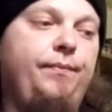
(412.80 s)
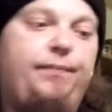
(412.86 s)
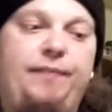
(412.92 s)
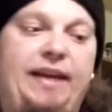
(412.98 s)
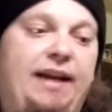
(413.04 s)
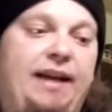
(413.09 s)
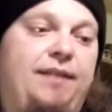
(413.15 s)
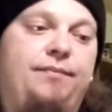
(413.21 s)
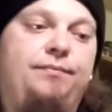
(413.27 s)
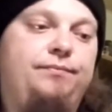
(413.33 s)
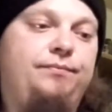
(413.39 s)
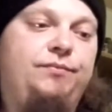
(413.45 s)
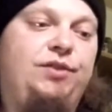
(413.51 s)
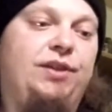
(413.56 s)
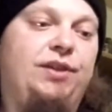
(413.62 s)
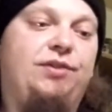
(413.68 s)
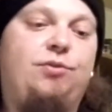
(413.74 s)
Yeah,
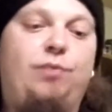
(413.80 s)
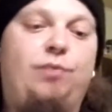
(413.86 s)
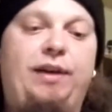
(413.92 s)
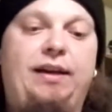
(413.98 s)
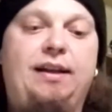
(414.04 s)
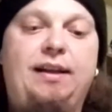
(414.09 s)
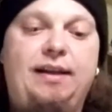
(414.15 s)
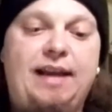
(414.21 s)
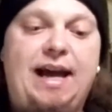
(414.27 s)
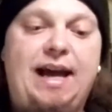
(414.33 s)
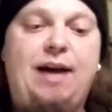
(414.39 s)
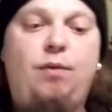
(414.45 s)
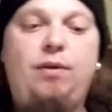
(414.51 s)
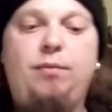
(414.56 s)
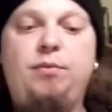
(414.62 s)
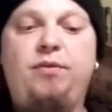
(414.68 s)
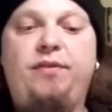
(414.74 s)
just great. Now
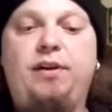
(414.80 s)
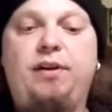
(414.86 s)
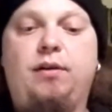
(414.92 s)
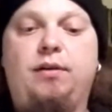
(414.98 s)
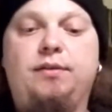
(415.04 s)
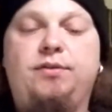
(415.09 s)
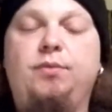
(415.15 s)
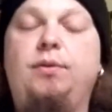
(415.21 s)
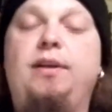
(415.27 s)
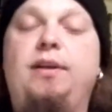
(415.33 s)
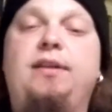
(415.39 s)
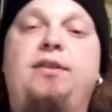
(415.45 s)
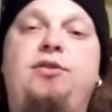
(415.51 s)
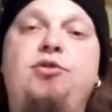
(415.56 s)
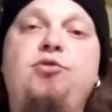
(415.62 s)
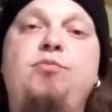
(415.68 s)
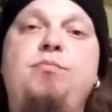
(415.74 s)
we're moving on to a
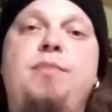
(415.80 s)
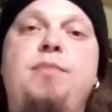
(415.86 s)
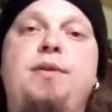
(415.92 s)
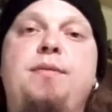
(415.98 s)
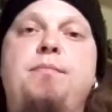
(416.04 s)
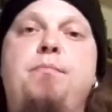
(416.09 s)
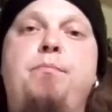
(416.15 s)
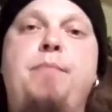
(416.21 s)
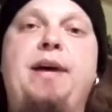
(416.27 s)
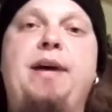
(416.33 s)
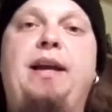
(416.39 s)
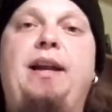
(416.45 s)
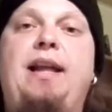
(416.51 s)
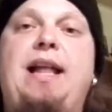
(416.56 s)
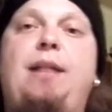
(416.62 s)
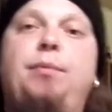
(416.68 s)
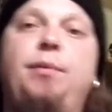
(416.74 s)
doom
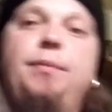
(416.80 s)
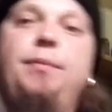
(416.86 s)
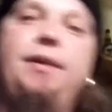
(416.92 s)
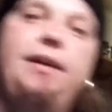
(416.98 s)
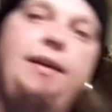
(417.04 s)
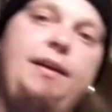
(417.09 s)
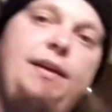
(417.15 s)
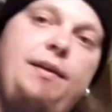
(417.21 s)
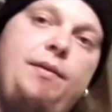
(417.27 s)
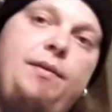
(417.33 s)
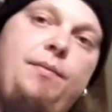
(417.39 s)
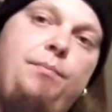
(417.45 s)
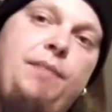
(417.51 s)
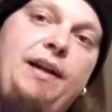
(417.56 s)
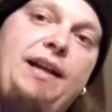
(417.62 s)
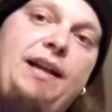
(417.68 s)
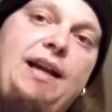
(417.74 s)
metal album,
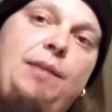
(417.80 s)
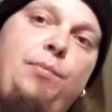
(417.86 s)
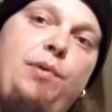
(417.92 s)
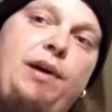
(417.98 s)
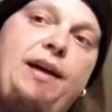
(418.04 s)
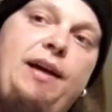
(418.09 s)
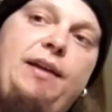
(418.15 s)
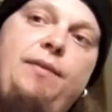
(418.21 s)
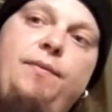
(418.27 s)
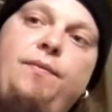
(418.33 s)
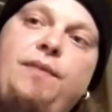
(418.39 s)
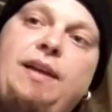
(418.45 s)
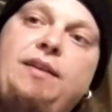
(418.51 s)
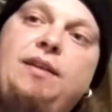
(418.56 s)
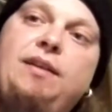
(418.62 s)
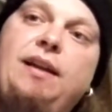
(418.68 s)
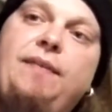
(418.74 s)
My Dying Bride, The
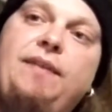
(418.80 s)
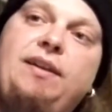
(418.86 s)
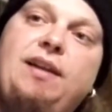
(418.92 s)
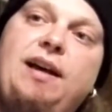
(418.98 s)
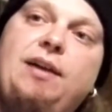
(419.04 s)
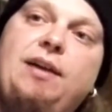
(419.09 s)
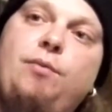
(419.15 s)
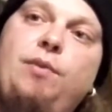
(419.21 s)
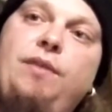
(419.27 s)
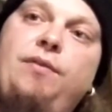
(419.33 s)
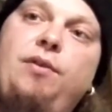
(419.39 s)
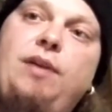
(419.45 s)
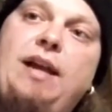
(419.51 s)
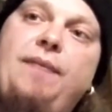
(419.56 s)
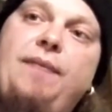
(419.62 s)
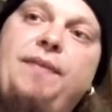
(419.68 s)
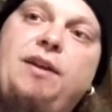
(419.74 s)
Angel and the Dark
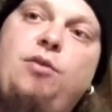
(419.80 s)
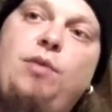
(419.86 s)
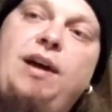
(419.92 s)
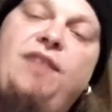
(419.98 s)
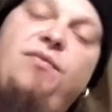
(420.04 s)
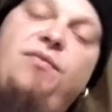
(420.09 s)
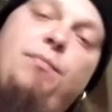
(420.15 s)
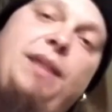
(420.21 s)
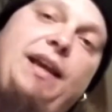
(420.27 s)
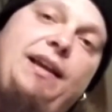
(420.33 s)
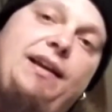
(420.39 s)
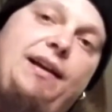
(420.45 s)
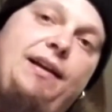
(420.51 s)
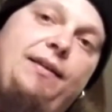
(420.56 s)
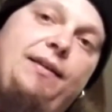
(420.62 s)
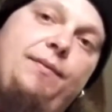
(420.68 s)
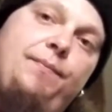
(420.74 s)
River, and The Cry of
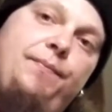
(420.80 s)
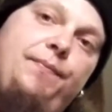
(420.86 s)
Mankind.